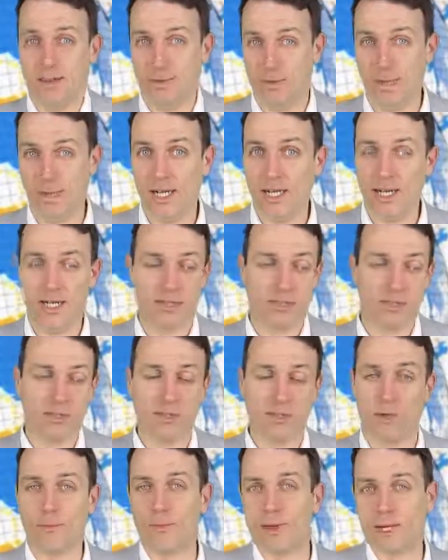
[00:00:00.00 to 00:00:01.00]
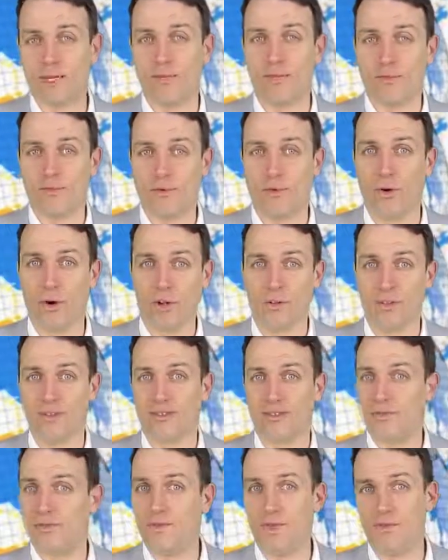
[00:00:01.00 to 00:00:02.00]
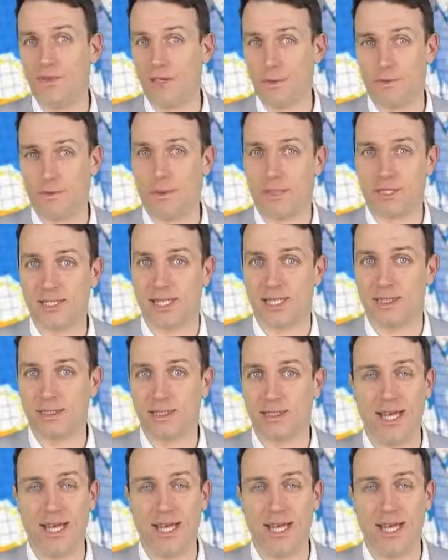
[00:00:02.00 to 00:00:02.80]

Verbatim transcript: really the stock market falls 50%.